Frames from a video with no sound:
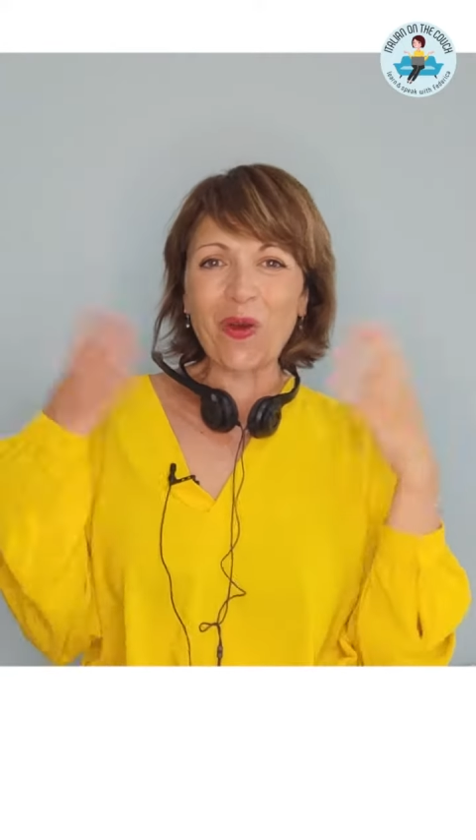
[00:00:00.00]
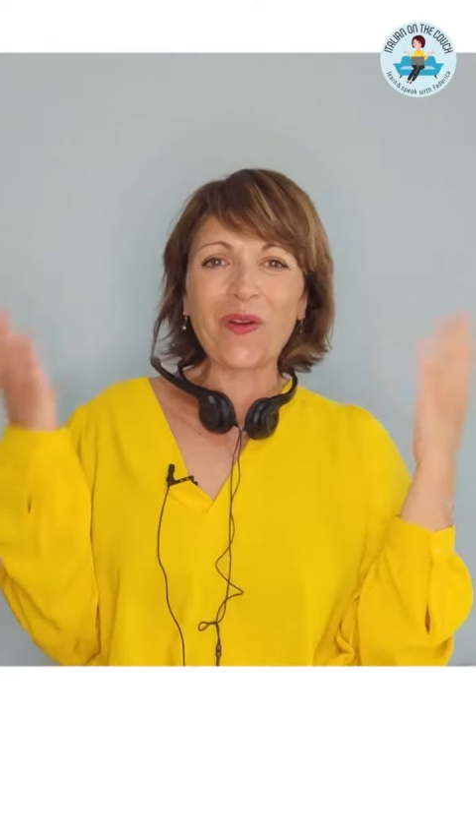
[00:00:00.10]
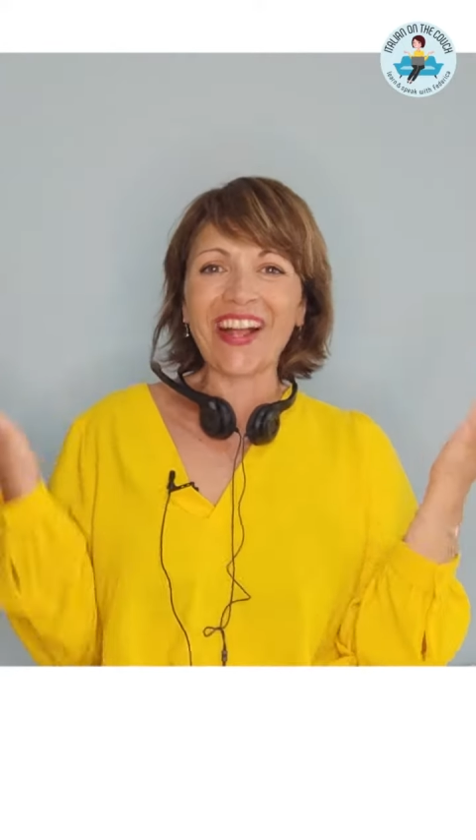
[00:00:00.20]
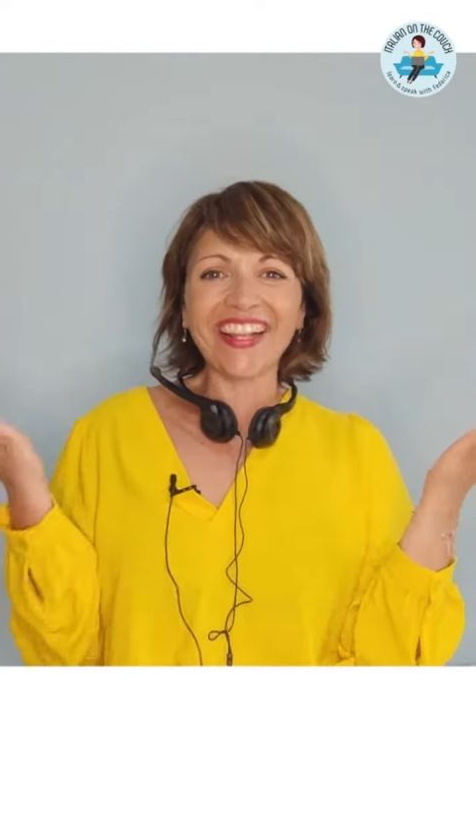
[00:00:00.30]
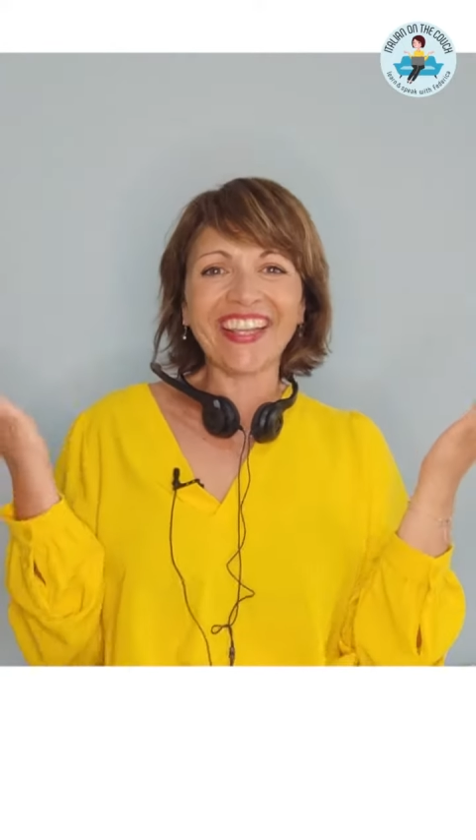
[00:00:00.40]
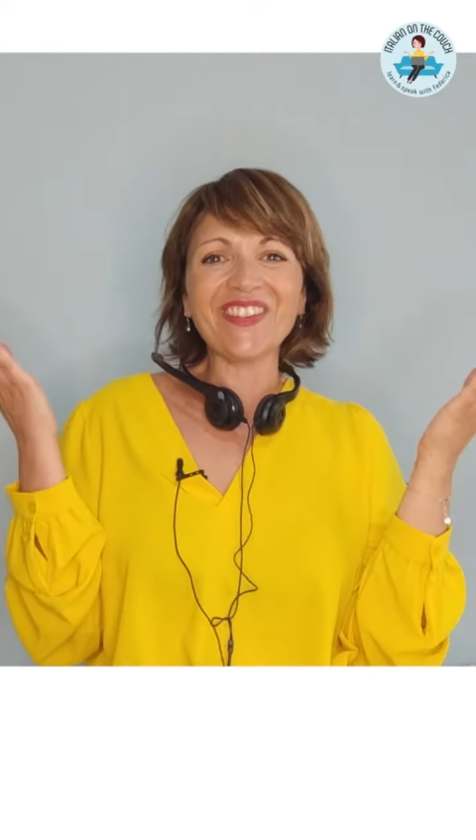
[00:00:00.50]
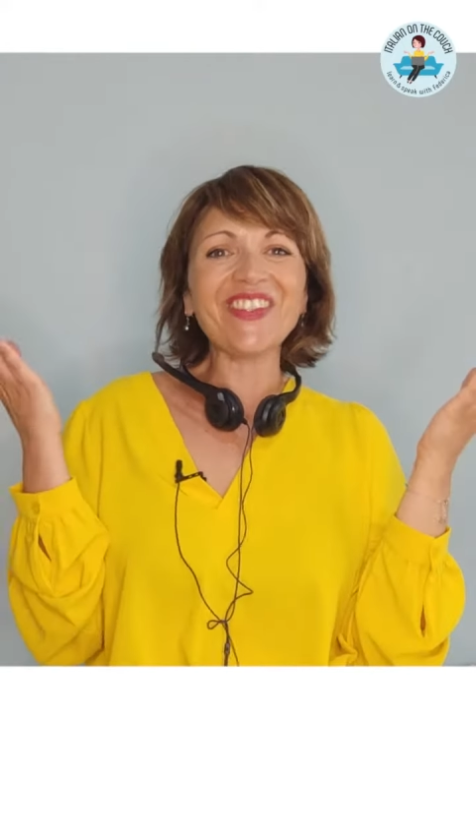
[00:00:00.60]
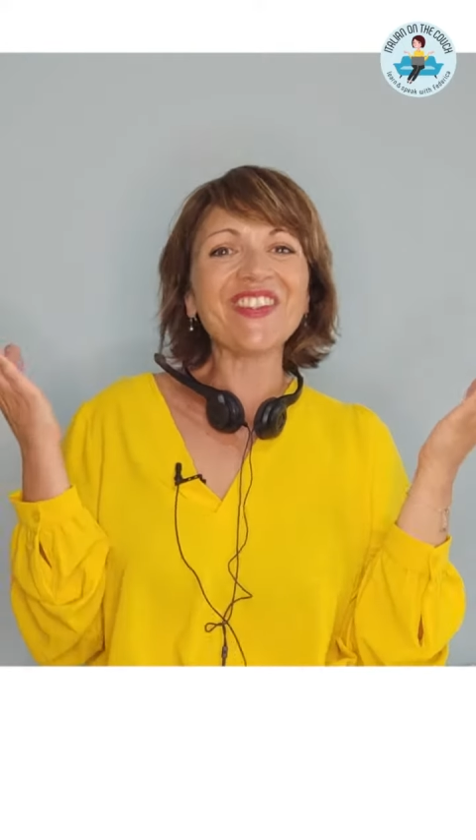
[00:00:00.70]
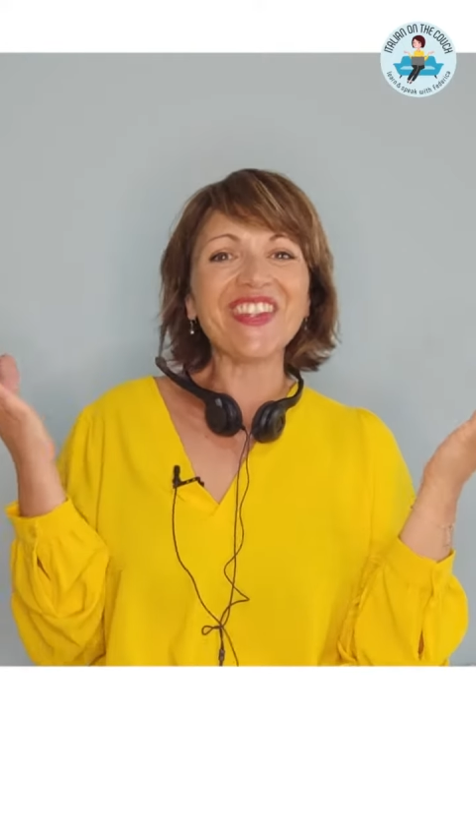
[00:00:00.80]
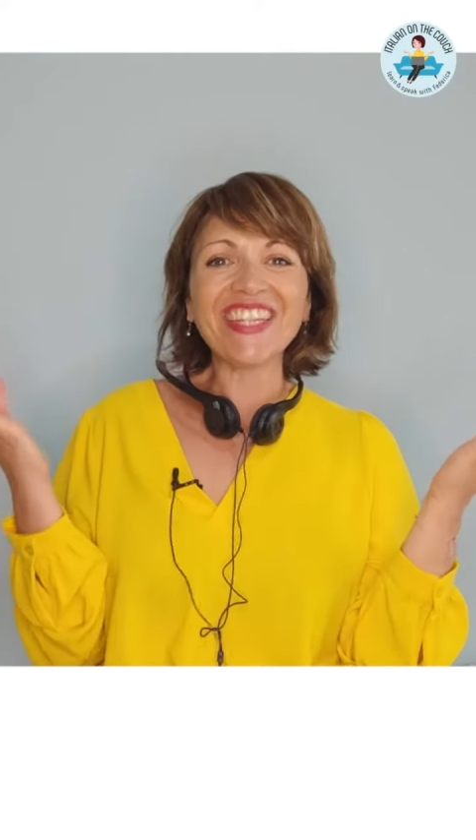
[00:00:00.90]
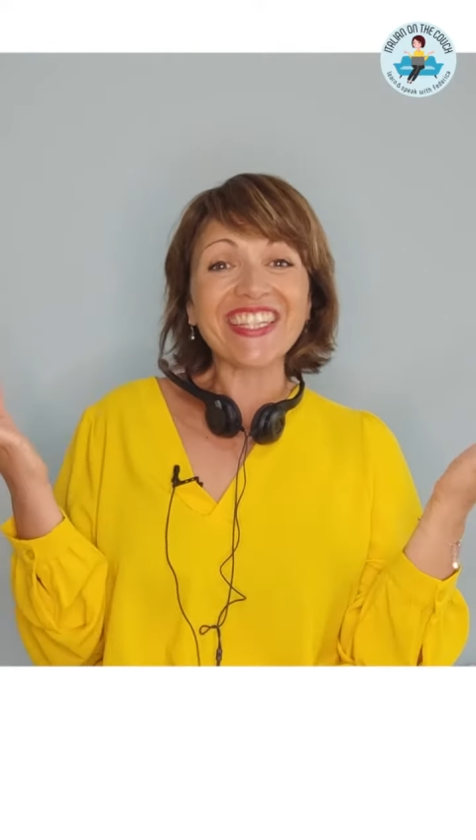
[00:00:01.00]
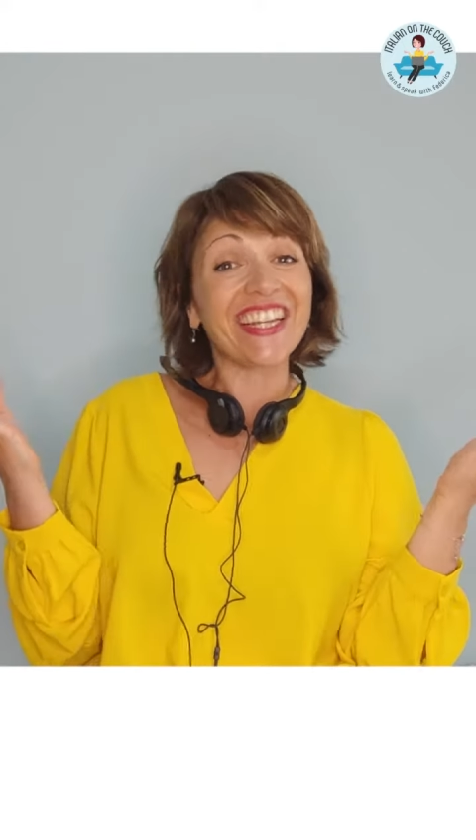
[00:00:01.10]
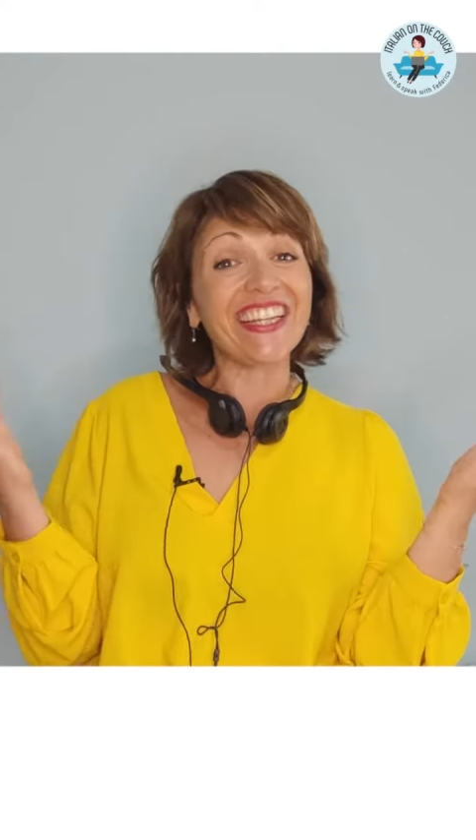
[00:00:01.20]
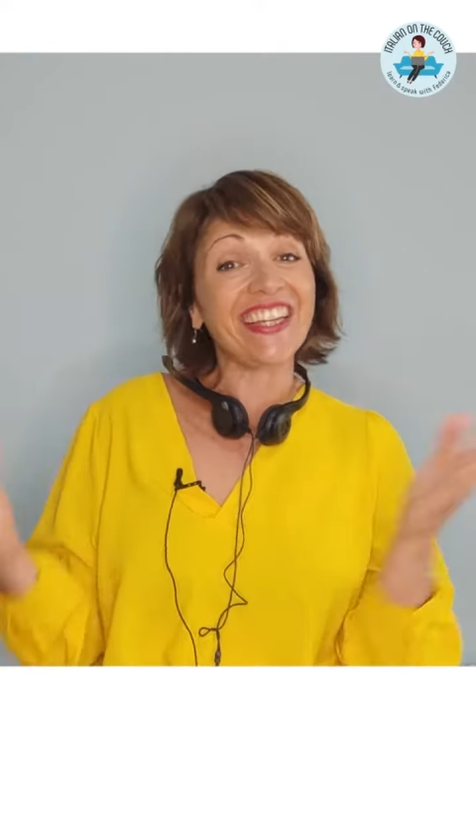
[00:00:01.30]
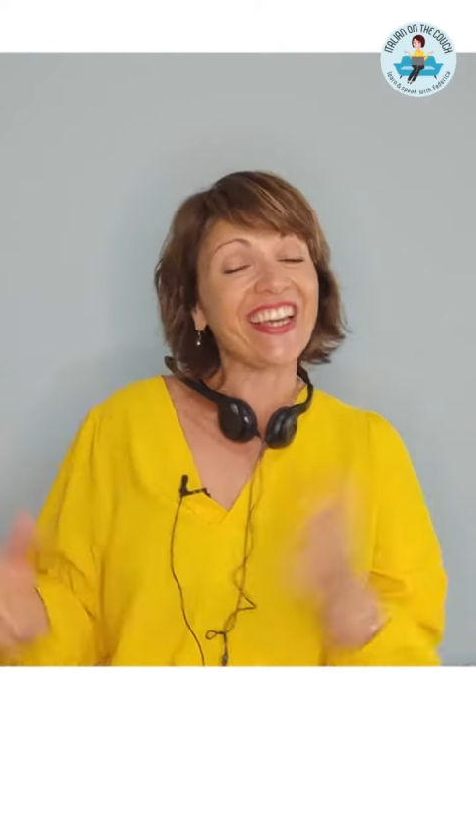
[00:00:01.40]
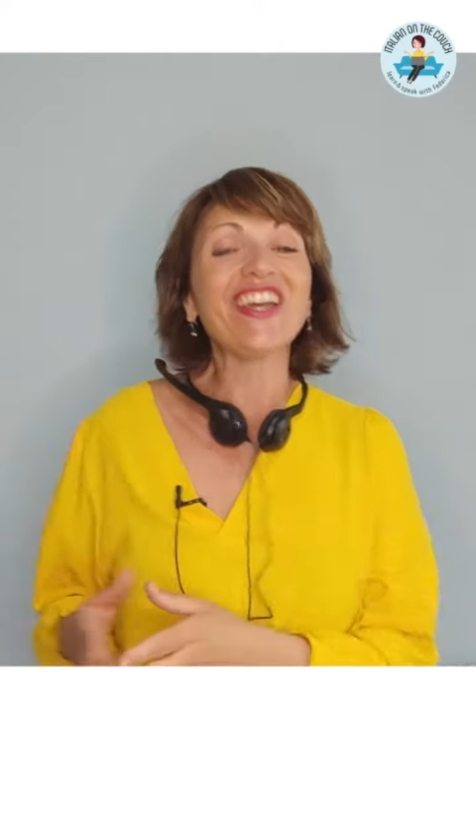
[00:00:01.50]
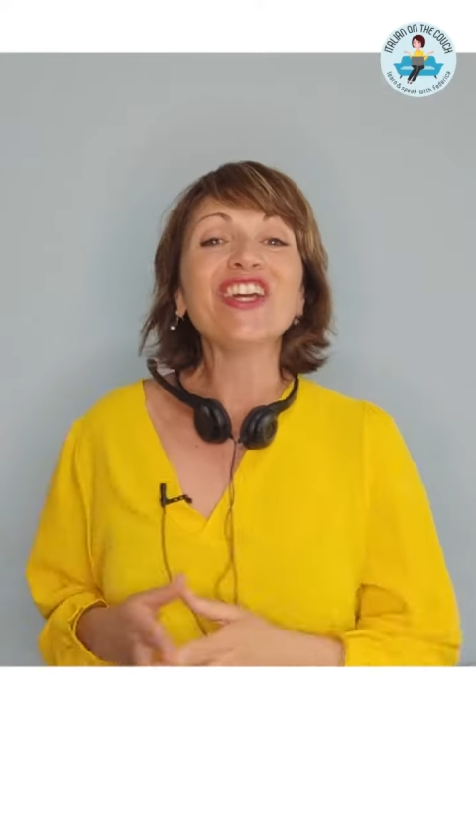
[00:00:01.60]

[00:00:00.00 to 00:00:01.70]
Welcome to Italy!